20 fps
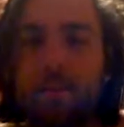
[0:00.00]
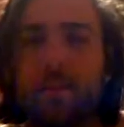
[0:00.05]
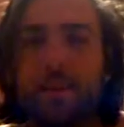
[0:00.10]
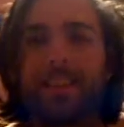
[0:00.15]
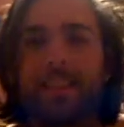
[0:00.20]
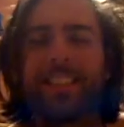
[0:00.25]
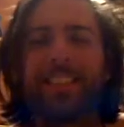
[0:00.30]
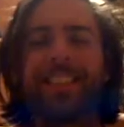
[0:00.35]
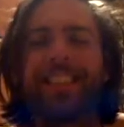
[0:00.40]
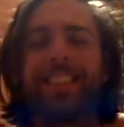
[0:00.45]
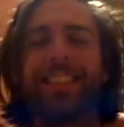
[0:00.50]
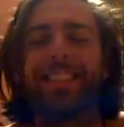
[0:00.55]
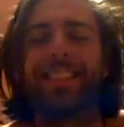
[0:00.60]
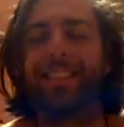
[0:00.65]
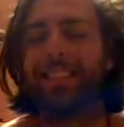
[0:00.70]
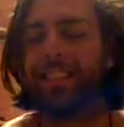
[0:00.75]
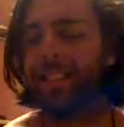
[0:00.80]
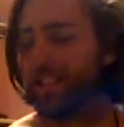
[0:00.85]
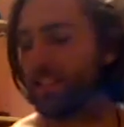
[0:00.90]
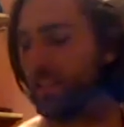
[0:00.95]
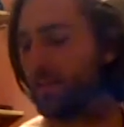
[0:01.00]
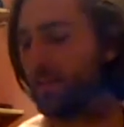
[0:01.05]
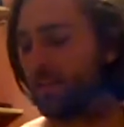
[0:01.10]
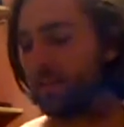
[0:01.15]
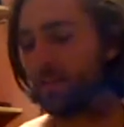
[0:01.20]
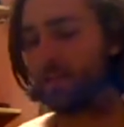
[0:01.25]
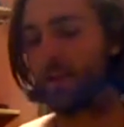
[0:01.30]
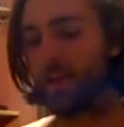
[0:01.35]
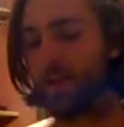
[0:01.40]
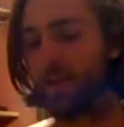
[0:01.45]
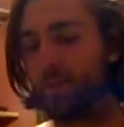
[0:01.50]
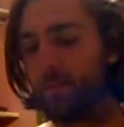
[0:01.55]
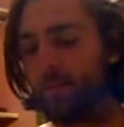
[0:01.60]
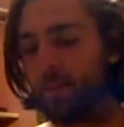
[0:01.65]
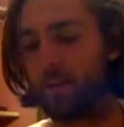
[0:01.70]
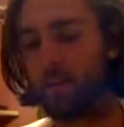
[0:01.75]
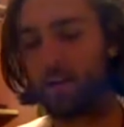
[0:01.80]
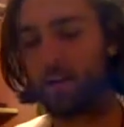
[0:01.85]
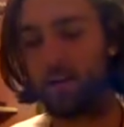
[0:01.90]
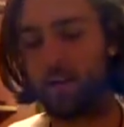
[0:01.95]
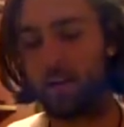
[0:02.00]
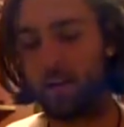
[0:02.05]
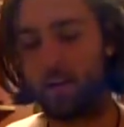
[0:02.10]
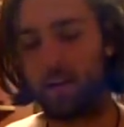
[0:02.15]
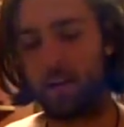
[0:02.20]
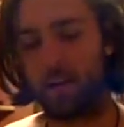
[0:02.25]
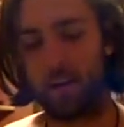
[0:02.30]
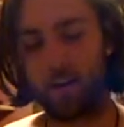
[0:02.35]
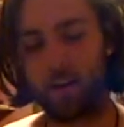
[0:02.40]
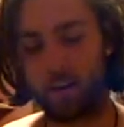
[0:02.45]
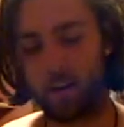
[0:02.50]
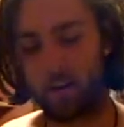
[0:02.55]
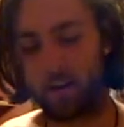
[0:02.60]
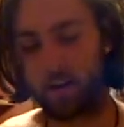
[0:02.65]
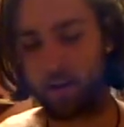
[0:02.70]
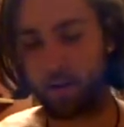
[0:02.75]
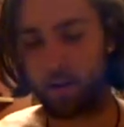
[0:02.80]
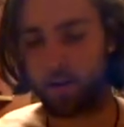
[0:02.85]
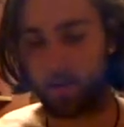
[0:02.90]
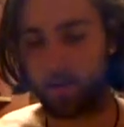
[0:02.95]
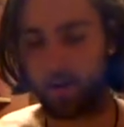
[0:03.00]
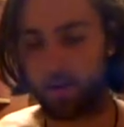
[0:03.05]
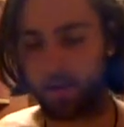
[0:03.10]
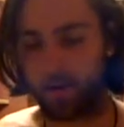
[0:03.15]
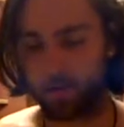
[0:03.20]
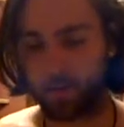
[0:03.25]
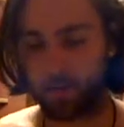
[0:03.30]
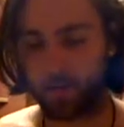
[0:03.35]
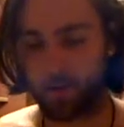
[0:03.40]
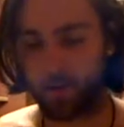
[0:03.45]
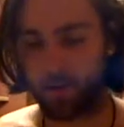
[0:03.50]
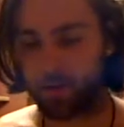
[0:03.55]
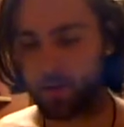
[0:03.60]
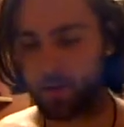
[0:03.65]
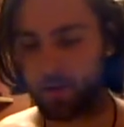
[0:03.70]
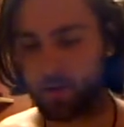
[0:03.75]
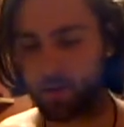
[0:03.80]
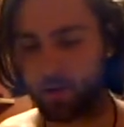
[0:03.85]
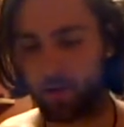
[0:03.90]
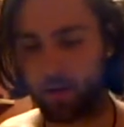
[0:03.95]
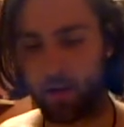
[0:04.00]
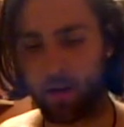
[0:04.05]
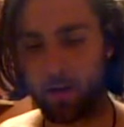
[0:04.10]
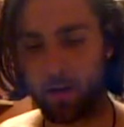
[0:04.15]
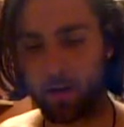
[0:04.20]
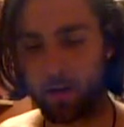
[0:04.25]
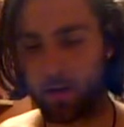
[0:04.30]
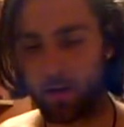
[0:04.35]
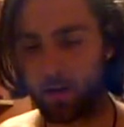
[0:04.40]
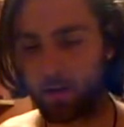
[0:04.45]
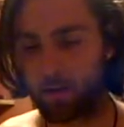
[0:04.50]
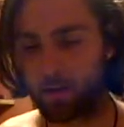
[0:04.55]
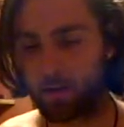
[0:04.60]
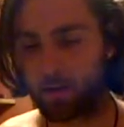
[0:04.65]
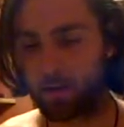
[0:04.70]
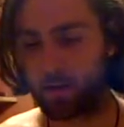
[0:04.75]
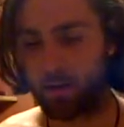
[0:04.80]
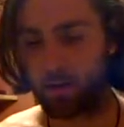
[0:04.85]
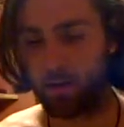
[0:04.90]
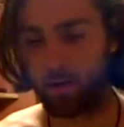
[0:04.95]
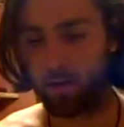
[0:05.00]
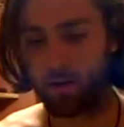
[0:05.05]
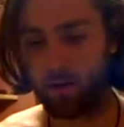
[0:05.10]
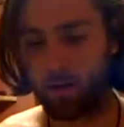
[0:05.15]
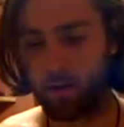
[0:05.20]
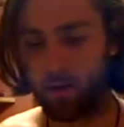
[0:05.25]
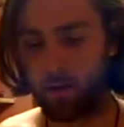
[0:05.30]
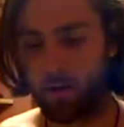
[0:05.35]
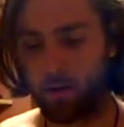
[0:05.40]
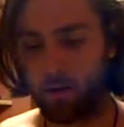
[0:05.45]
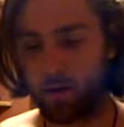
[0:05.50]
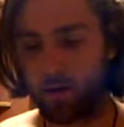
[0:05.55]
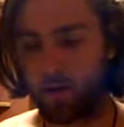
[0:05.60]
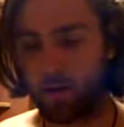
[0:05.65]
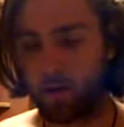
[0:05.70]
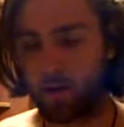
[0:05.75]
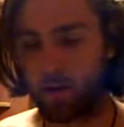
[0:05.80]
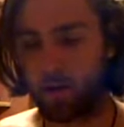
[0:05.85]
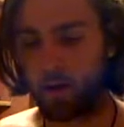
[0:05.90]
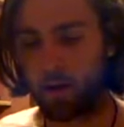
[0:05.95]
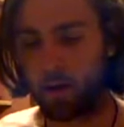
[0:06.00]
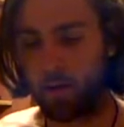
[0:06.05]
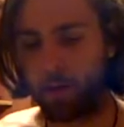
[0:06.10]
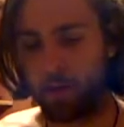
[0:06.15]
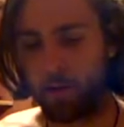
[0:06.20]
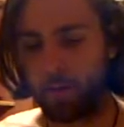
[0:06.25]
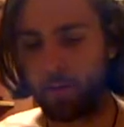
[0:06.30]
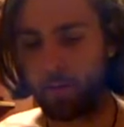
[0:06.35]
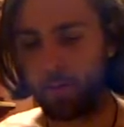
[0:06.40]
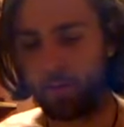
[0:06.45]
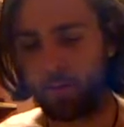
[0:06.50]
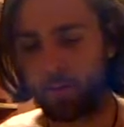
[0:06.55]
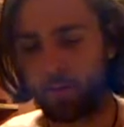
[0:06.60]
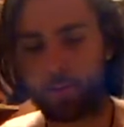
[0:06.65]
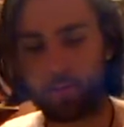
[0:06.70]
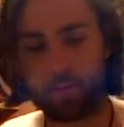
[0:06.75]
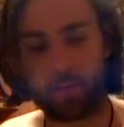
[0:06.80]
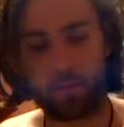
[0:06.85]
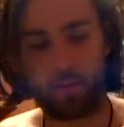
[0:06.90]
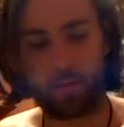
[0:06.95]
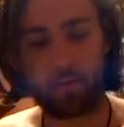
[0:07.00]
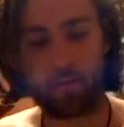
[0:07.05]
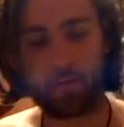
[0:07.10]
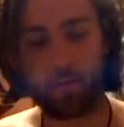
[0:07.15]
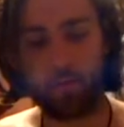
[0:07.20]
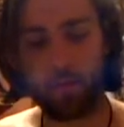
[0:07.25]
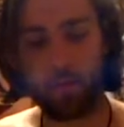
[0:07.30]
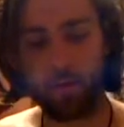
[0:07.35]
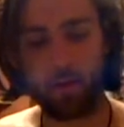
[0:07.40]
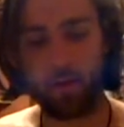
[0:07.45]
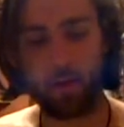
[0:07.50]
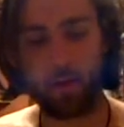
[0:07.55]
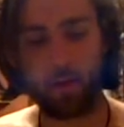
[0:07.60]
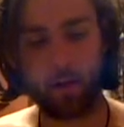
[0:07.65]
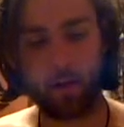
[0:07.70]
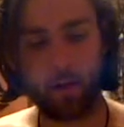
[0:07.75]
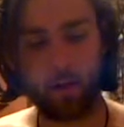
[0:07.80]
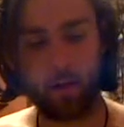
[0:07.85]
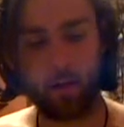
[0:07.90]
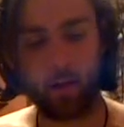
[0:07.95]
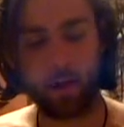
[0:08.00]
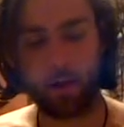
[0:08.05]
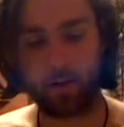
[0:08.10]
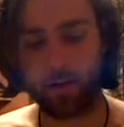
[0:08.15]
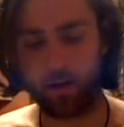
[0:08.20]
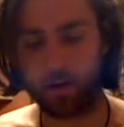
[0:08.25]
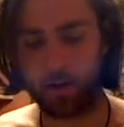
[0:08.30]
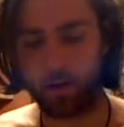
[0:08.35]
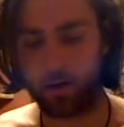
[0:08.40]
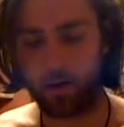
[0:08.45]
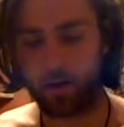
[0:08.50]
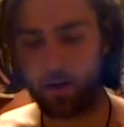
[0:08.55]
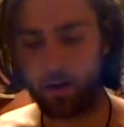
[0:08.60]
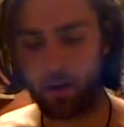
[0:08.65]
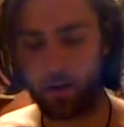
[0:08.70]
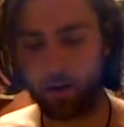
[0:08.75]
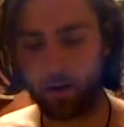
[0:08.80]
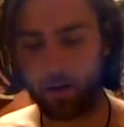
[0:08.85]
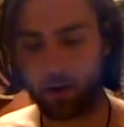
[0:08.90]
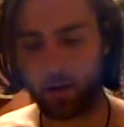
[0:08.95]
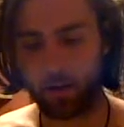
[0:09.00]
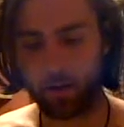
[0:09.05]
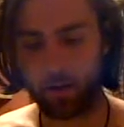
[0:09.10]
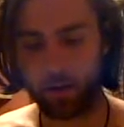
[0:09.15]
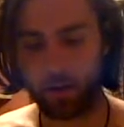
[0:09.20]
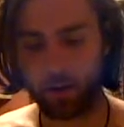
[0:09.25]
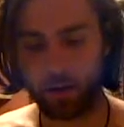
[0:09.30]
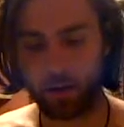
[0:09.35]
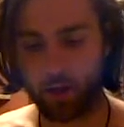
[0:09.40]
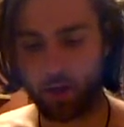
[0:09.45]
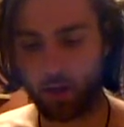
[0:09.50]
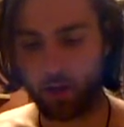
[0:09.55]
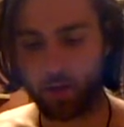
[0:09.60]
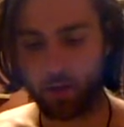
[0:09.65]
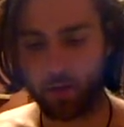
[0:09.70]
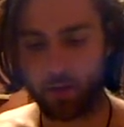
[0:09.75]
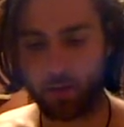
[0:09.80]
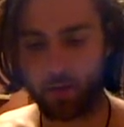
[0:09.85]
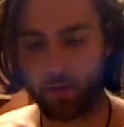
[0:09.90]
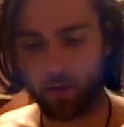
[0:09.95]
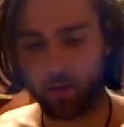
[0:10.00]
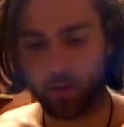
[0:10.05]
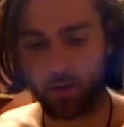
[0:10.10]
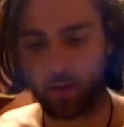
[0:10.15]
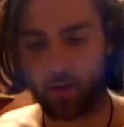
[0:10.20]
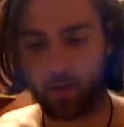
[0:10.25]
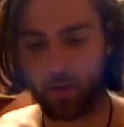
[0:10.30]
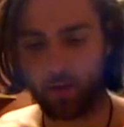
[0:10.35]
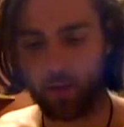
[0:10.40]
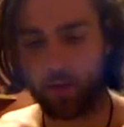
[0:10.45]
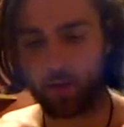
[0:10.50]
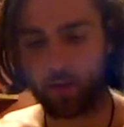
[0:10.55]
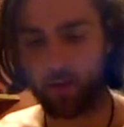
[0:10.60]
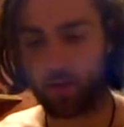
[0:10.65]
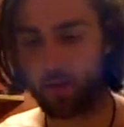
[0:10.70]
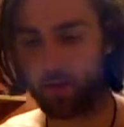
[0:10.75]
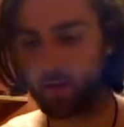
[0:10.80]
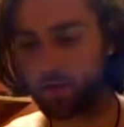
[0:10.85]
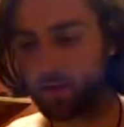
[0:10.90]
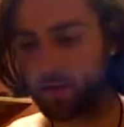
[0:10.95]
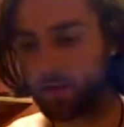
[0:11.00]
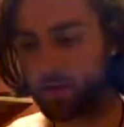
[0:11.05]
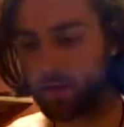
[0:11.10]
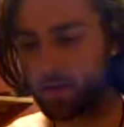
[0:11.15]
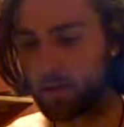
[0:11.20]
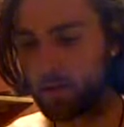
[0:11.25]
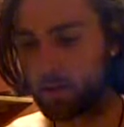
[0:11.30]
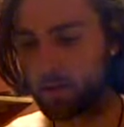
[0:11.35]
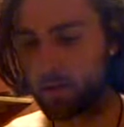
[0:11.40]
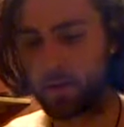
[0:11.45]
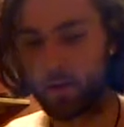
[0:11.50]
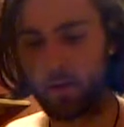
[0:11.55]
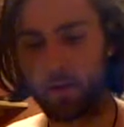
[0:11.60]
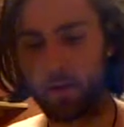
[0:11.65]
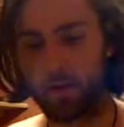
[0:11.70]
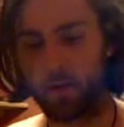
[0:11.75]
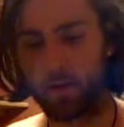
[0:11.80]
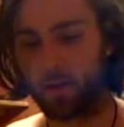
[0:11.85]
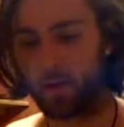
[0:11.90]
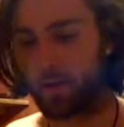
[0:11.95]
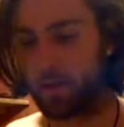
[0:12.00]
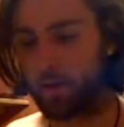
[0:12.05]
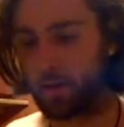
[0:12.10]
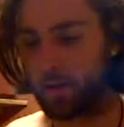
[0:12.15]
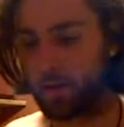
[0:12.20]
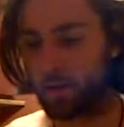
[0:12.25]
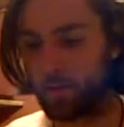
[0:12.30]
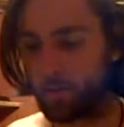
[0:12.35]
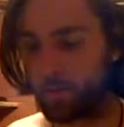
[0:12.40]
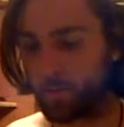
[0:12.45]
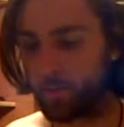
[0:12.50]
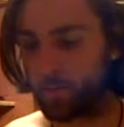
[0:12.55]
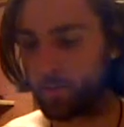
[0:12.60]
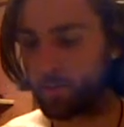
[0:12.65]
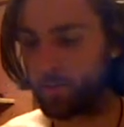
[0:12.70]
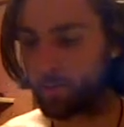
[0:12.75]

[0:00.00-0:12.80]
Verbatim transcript: It keeps like ugh, next to me all the time, and uh, feels great. So, um, an idea I want to share. We're jumping into other things. Um,